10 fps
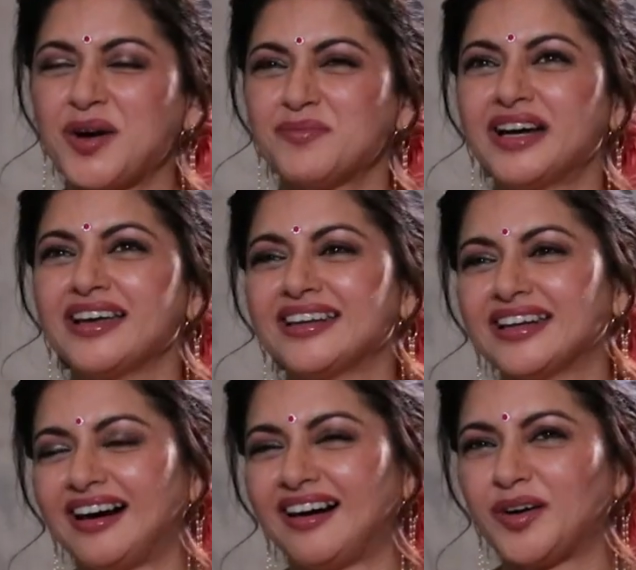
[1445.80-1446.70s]

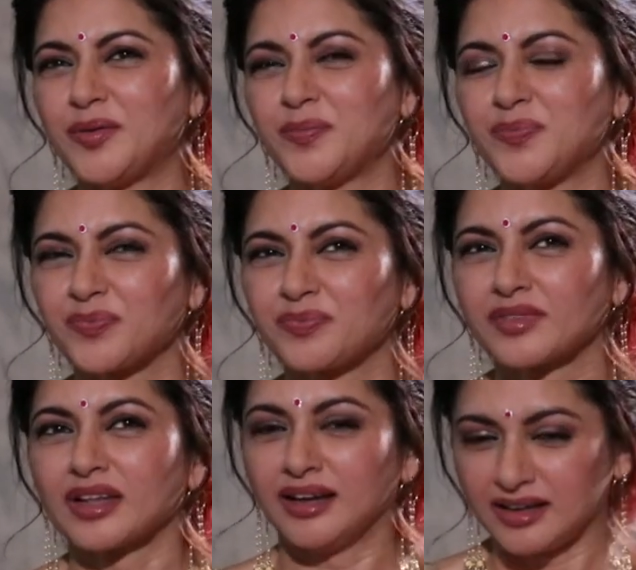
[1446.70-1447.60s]
But
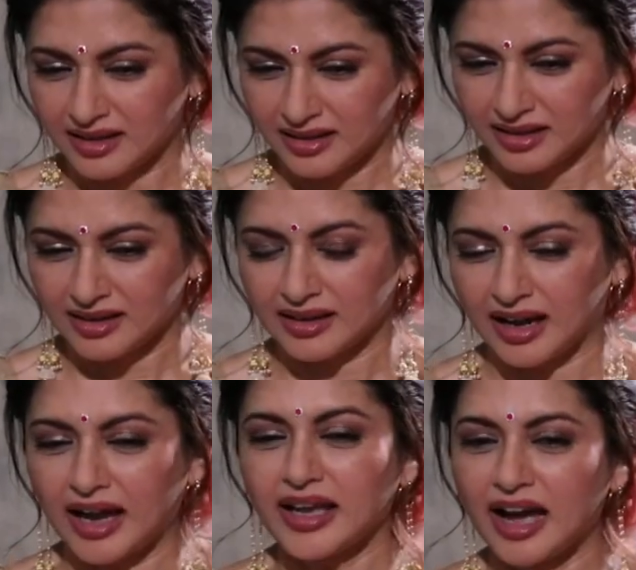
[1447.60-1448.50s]

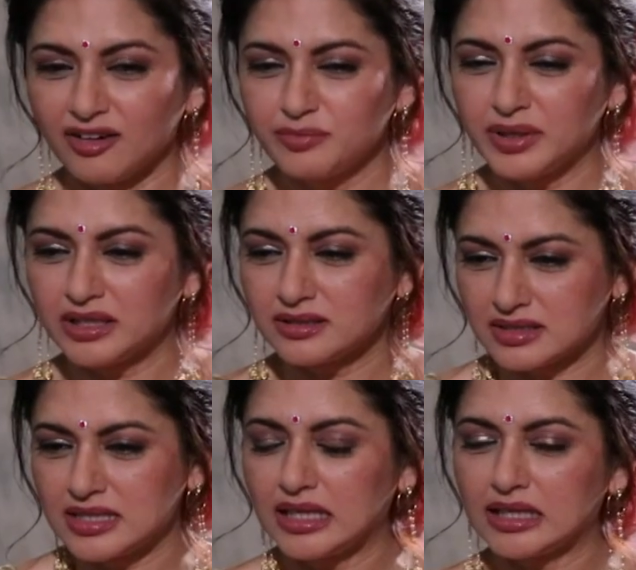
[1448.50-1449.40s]
I have been
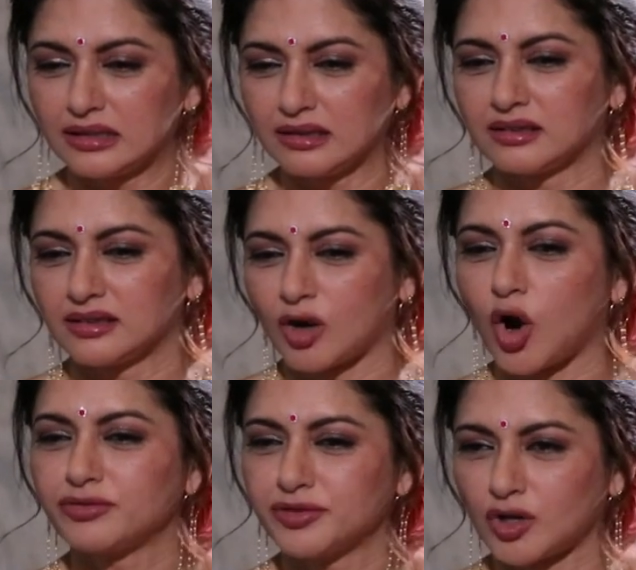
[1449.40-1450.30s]
seeing
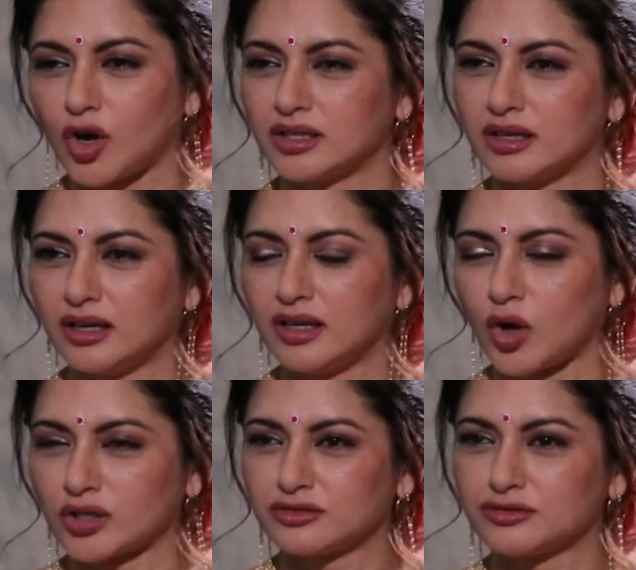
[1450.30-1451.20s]
off and on a
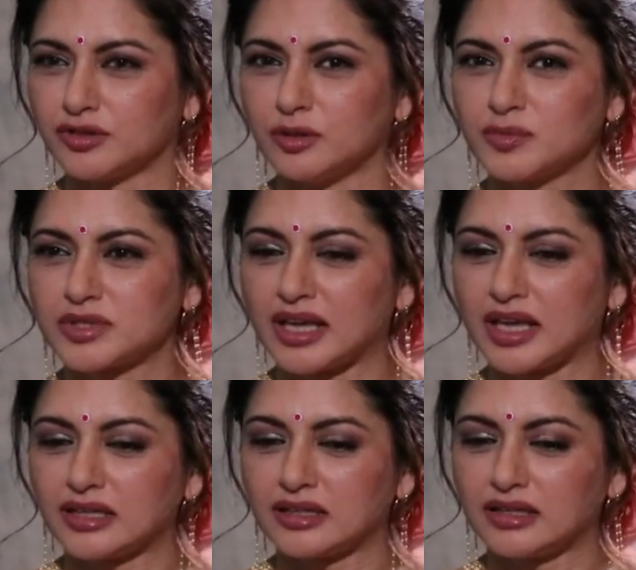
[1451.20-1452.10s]
lot of films,
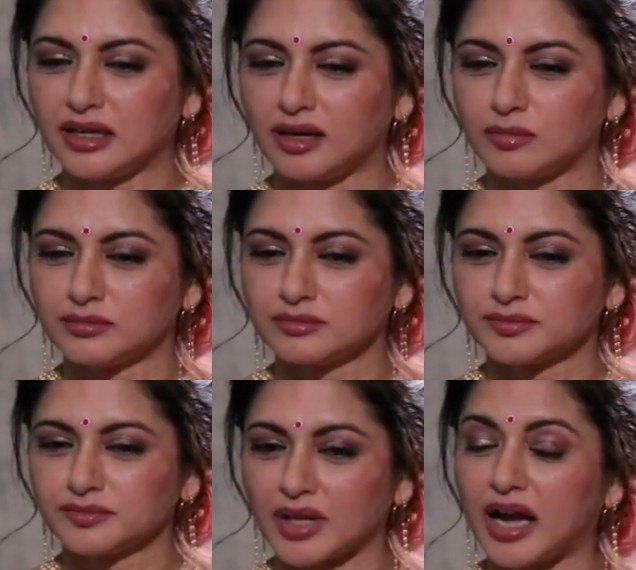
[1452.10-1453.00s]
and
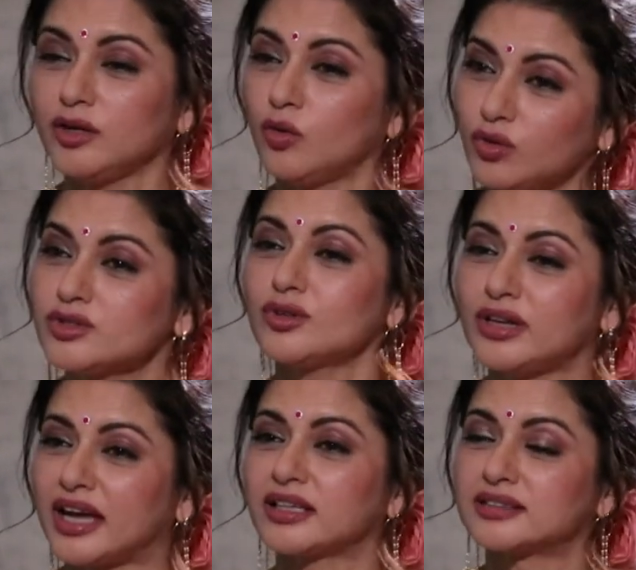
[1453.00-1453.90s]
I also
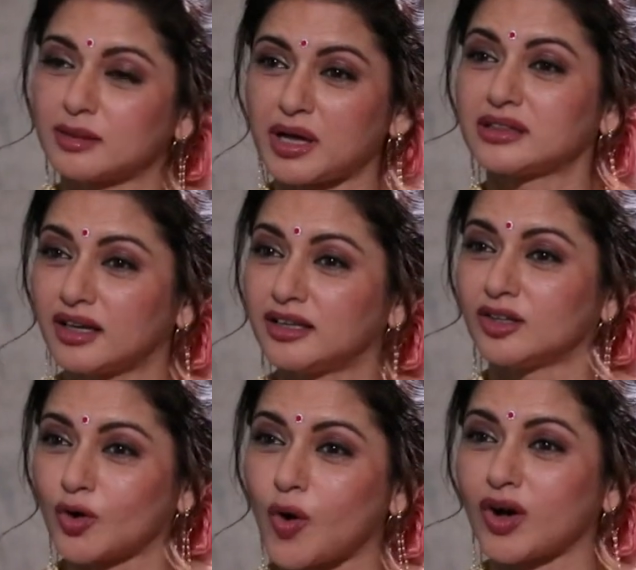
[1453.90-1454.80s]
like Samantha a
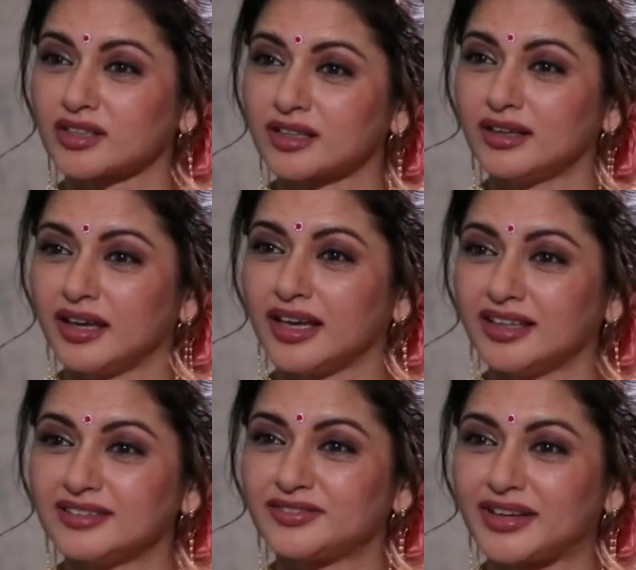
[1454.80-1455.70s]
lot.
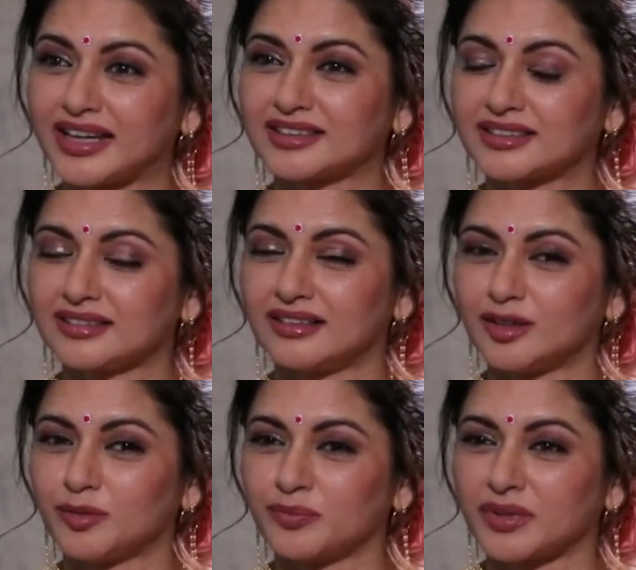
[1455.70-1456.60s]
In fact,
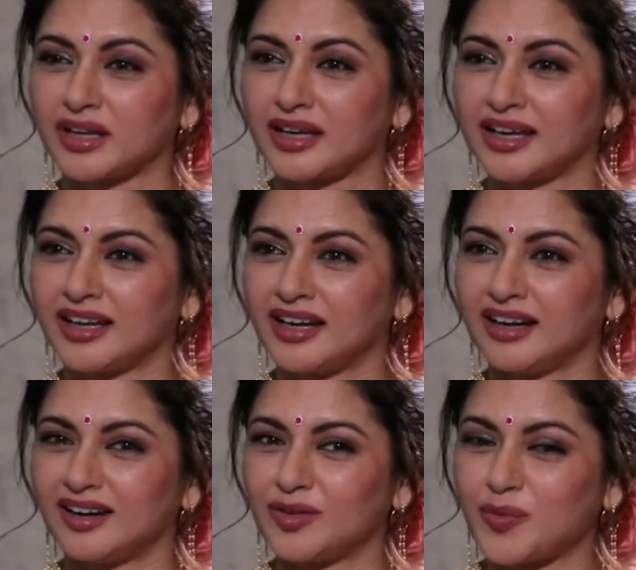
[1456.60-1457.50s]

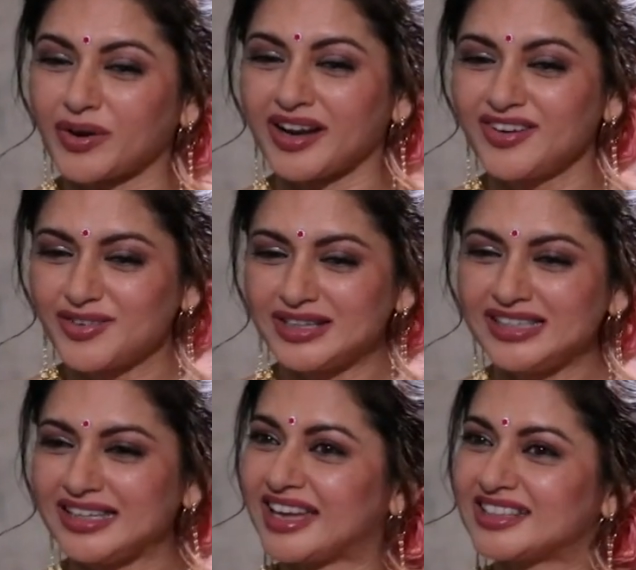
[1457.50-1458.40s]
what I
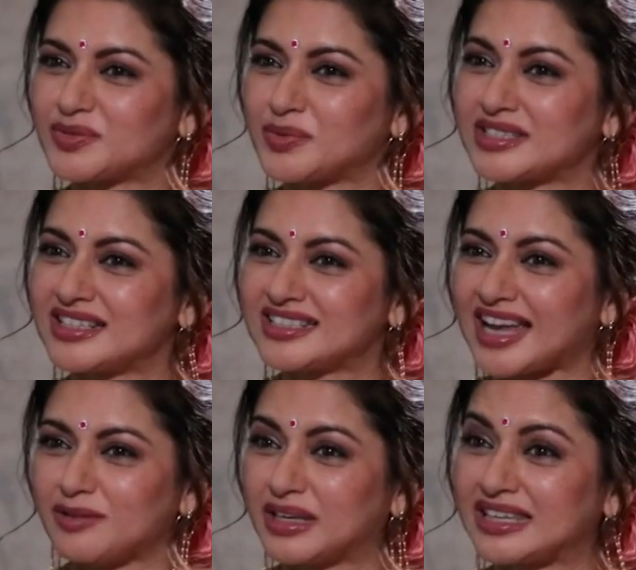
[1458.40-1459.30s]
really liked was her
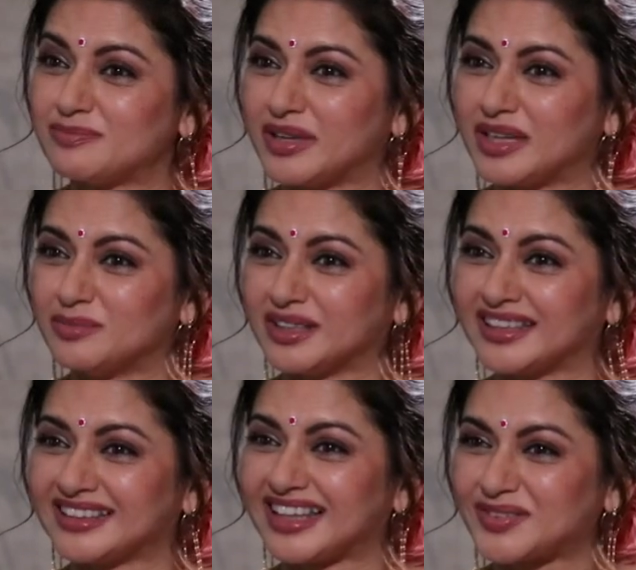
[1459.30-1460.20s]
timing in Baby.
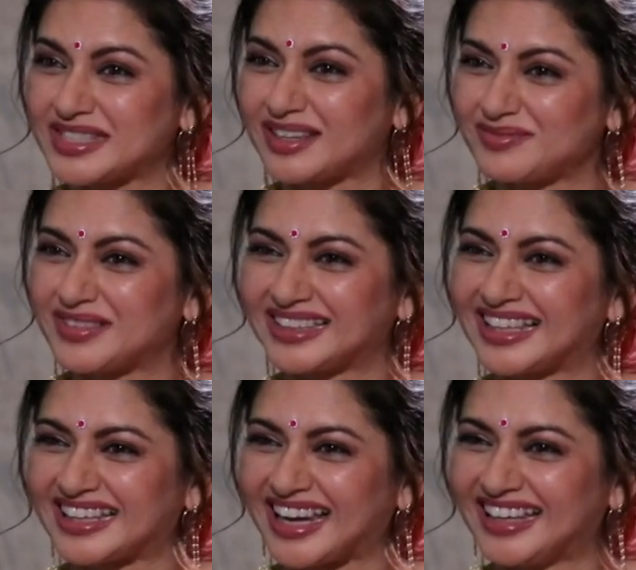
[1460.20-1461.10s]
That was something
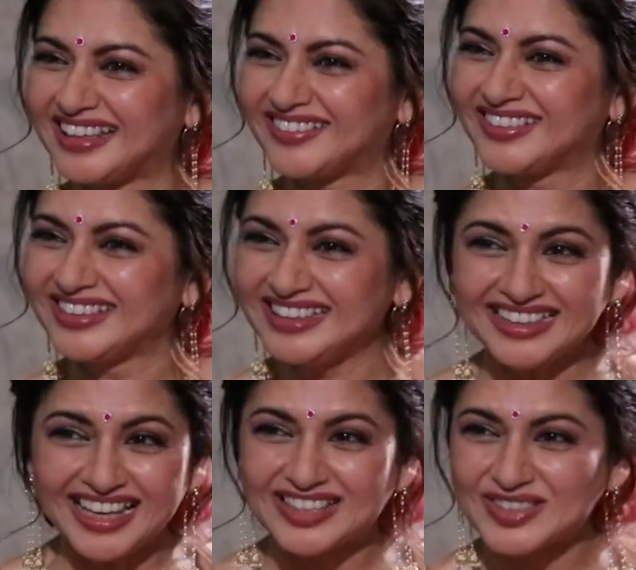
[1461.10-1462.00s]
that I
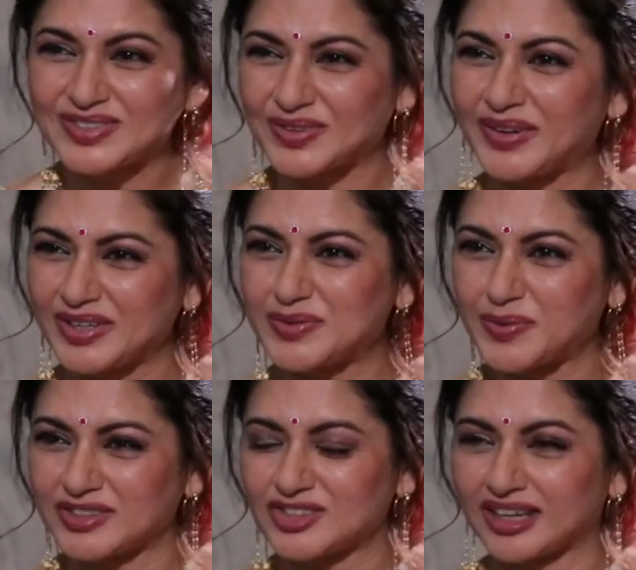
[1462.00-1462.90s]
really enjoyed
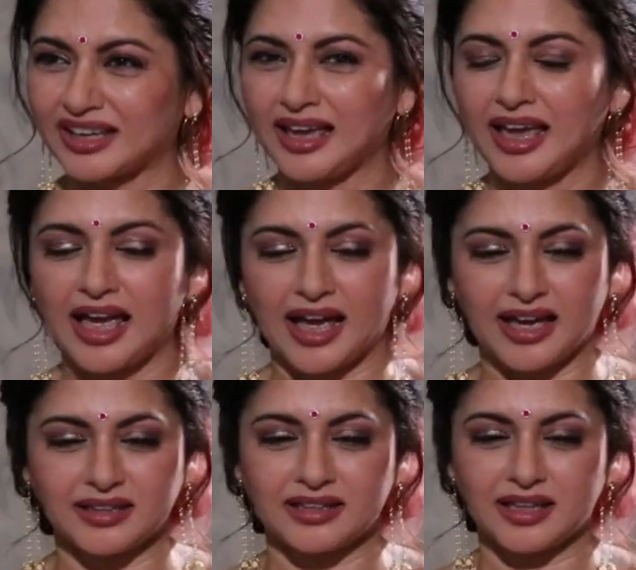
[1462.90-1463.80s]
watching.
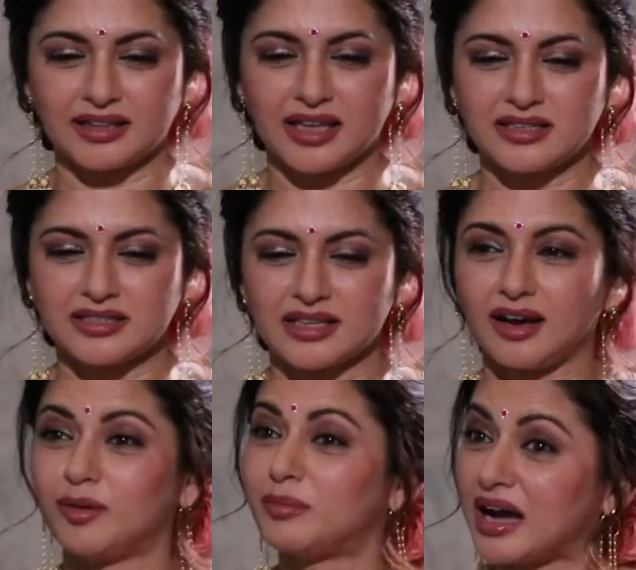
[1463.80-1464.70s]
And then there's
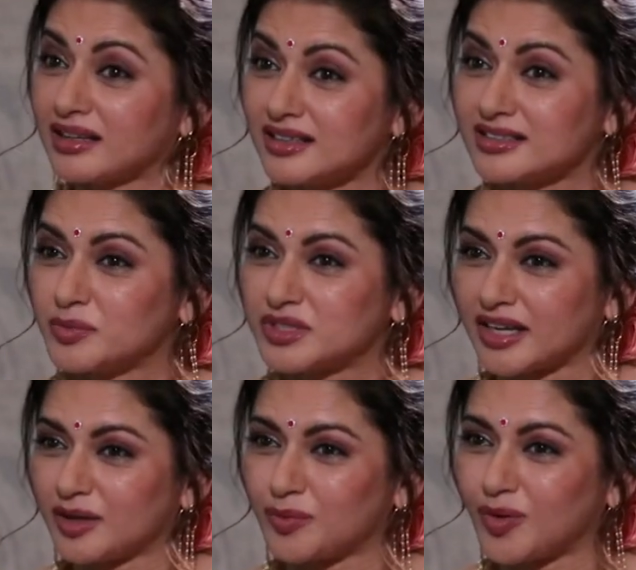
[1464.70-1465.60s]
Mahanati, which
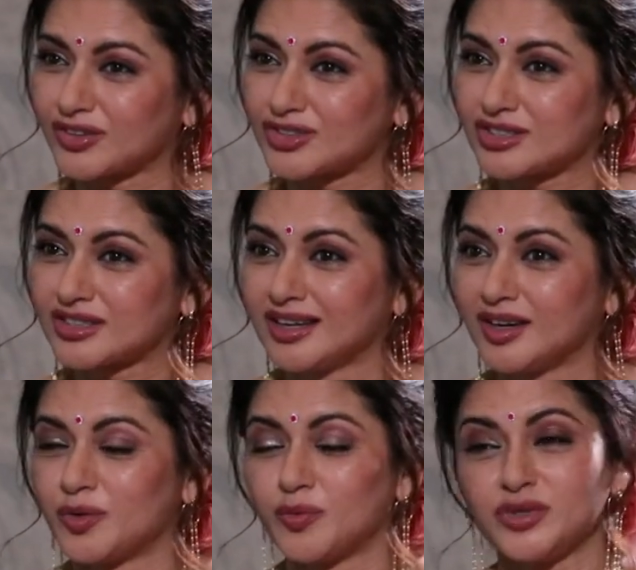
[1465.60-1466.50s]
I watched,
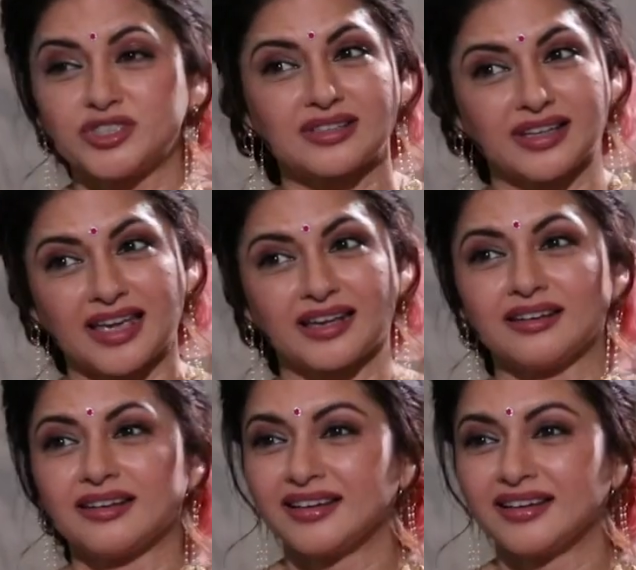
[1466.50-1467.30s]
which is again